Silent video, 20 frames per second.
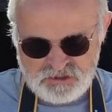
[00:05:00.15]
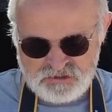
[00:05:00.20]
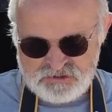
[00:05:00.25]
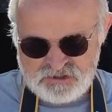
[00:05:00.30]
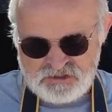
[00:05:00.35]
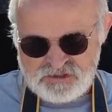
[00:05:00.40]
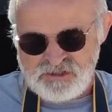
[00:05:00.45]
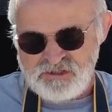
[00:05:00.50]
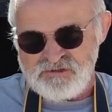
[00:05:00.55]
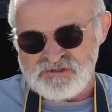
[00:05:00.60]
I
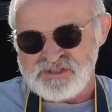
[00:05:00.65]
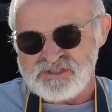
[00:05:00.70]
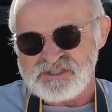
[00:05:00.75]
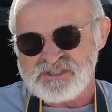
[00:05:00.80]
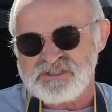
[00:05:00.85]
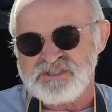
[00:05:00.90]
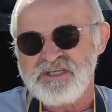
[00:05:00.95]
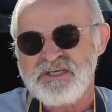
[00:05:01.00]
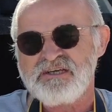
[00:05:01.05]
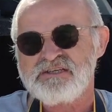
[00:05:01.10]
just use the
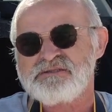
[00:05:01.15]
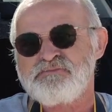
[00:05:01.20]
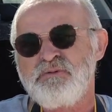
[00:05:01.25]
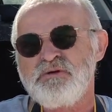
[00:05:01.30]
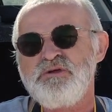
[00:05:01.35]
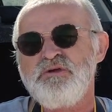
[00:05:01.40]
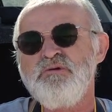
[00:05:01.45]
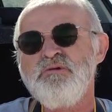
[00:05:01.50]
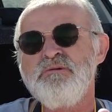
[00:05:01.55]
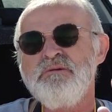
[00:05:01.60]
sticks,
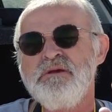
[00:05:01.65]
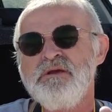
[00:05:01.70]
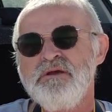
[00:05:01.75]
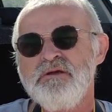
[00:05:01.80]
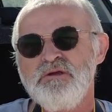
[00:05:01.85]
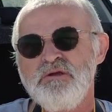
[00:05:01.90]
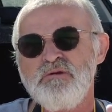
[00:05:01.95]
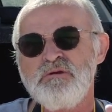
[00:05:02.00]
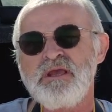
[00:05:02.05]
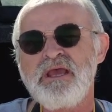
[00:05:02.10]
but you,
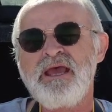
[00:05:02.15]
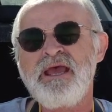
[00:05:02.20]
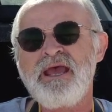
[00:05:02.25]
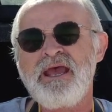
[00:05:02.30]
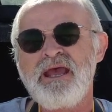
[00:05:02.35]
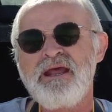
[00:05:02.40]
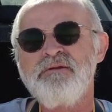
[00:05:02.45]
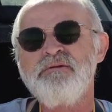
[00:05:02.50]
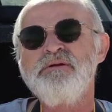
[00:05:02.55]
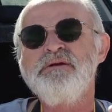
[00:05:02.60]
you
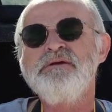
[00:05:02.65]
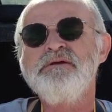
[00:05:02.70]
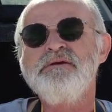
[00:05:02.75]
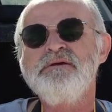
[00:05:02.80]
can.